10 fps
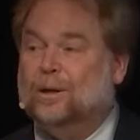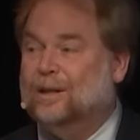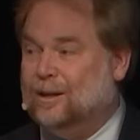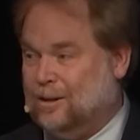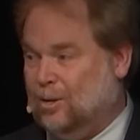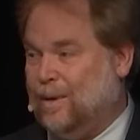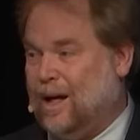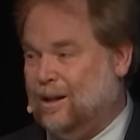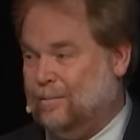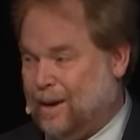political
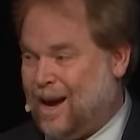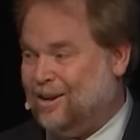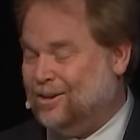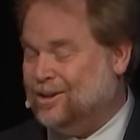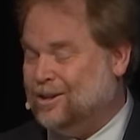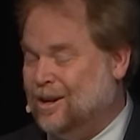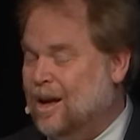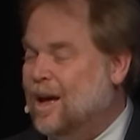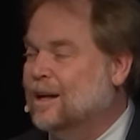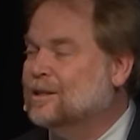battles,
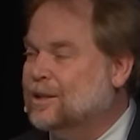and